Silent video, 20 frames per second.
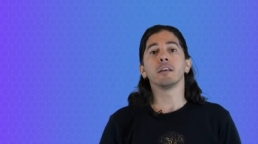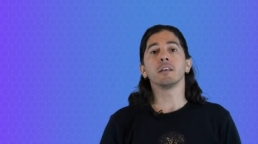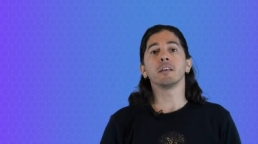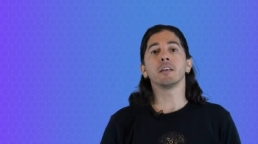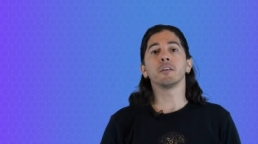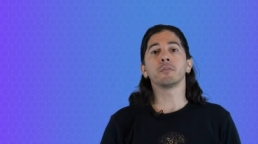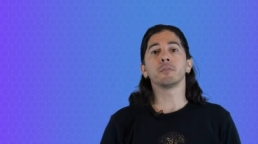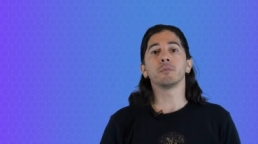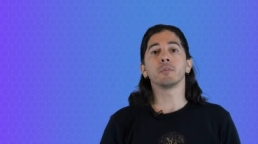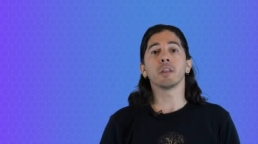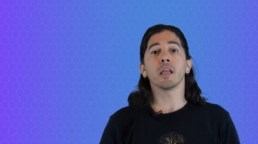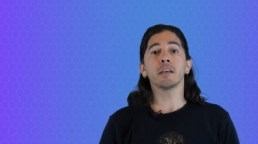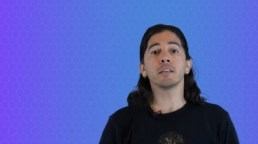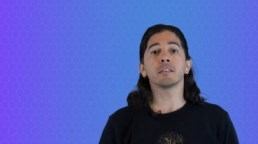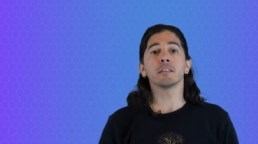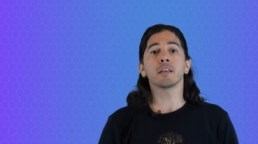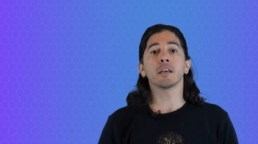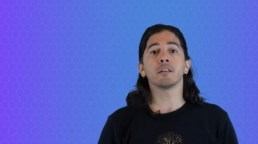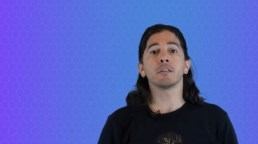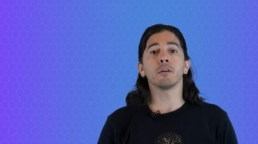If you'd like
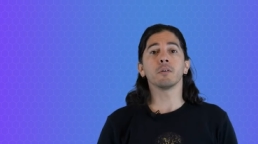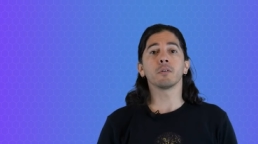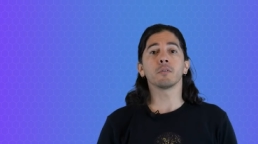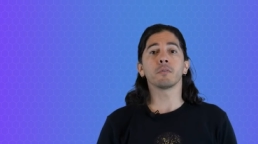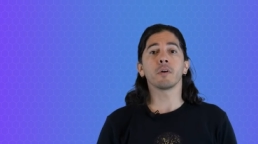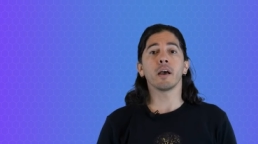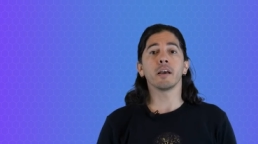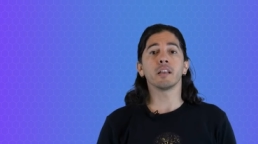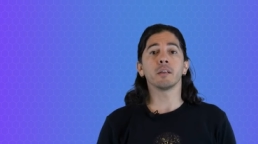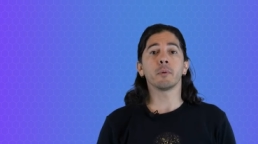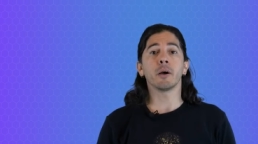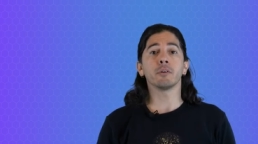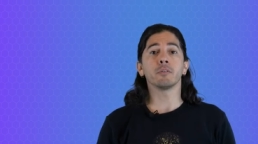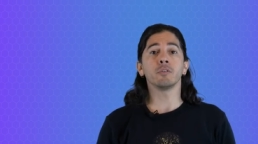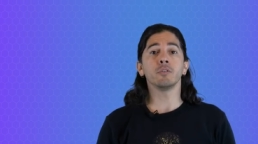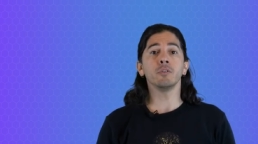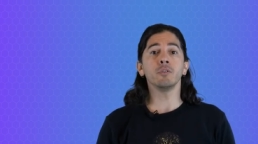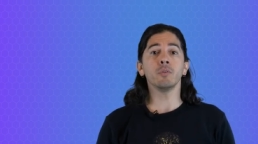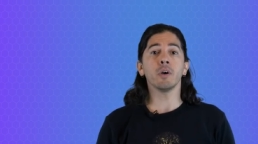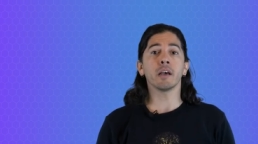to get notified about
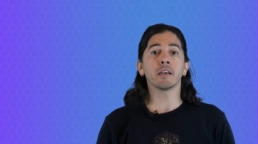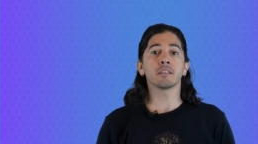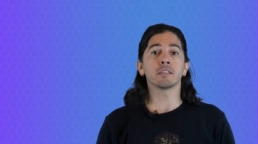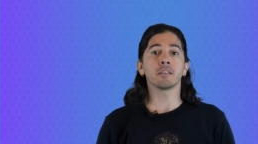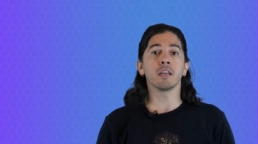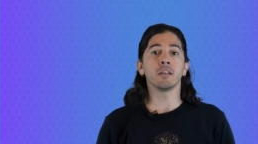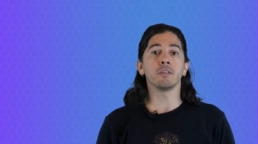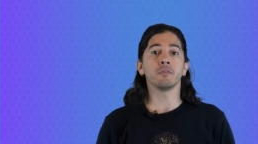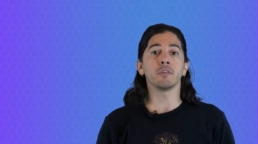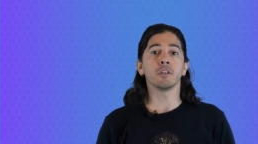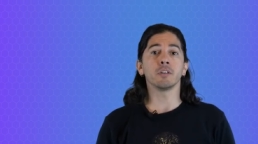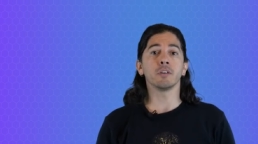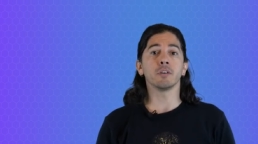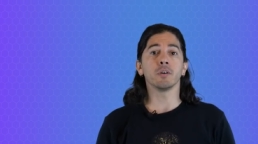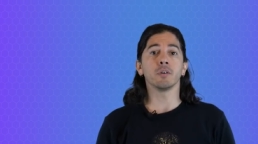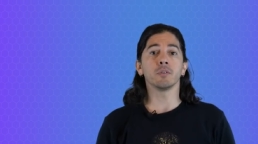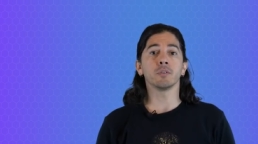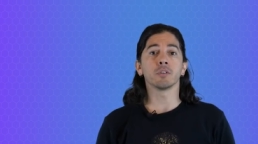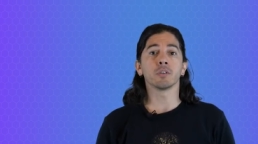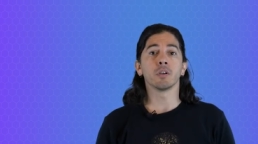new X10
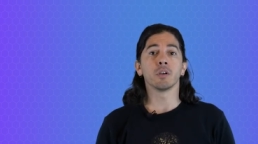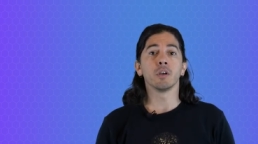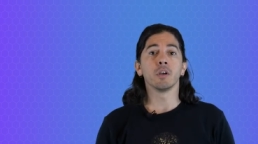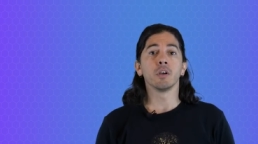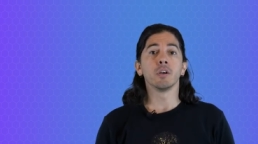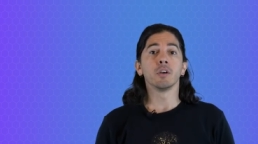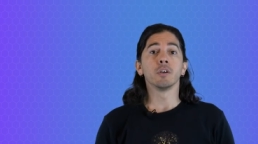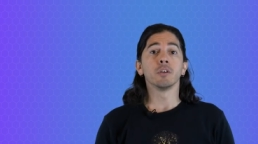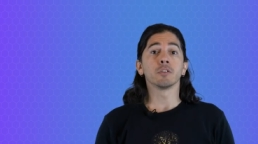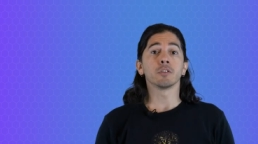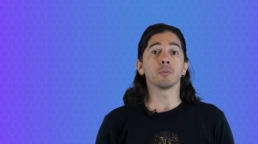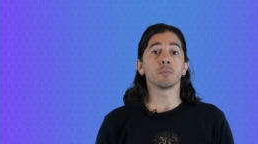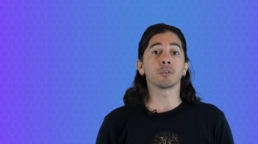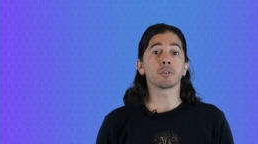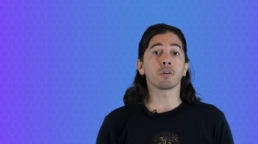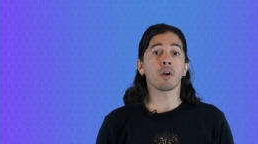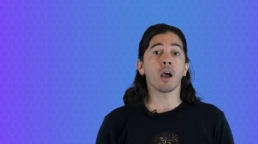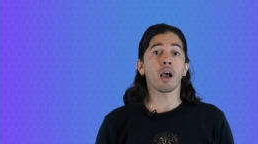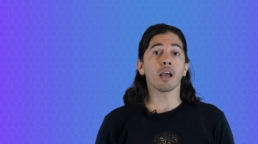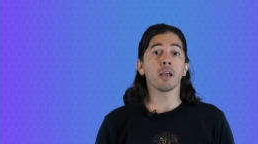videos,
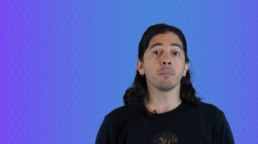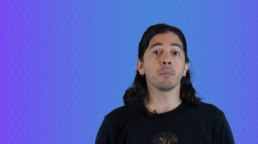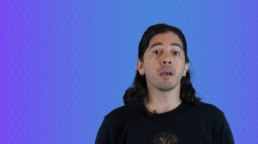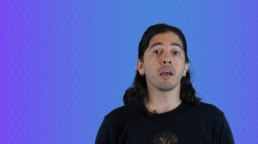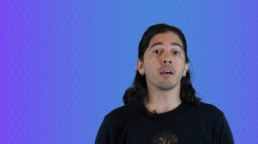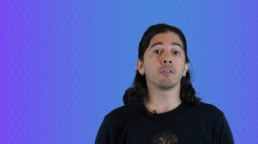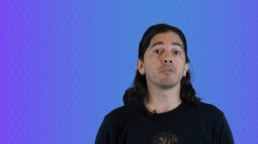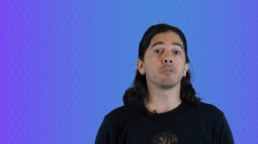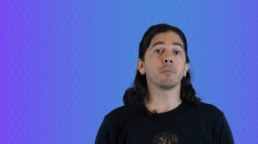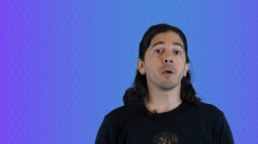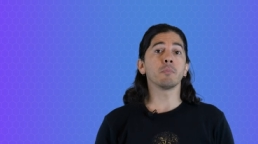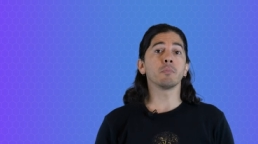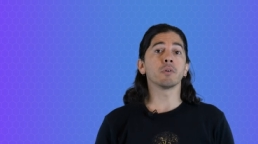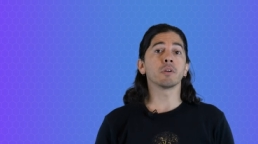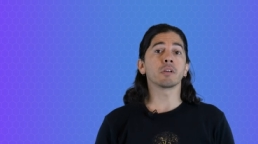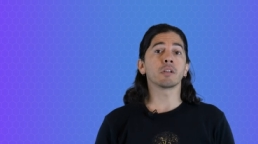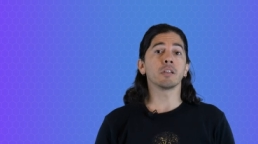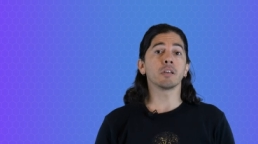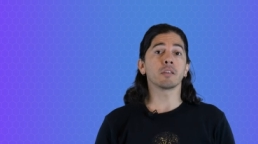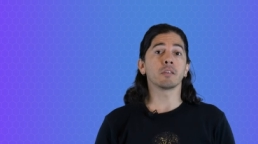subscribe and remember
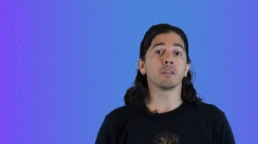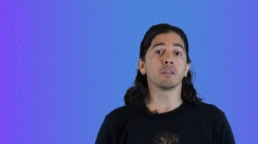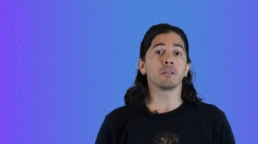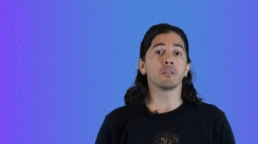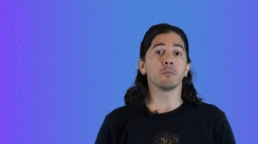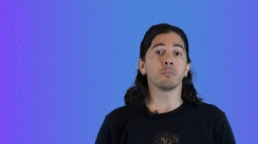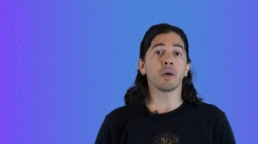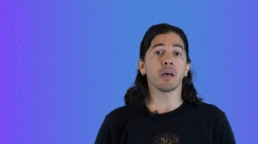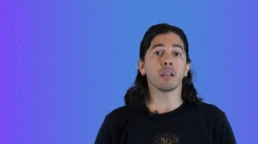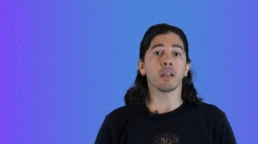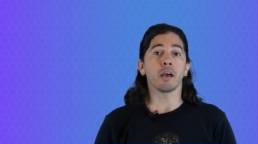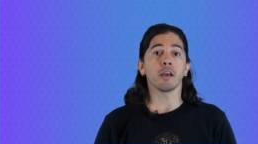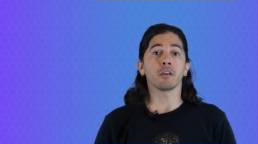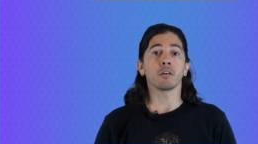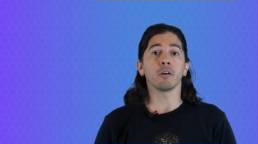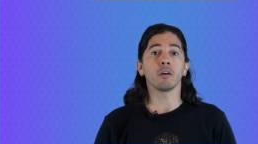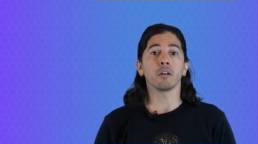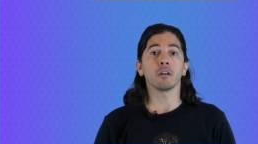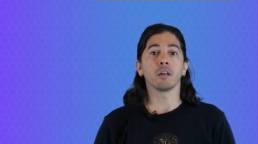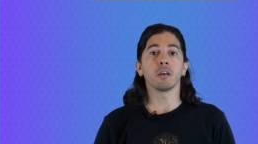to click the little bell
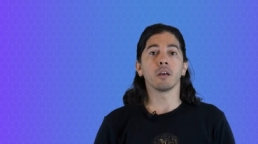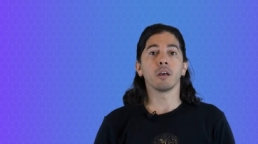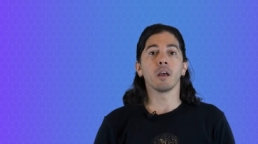icon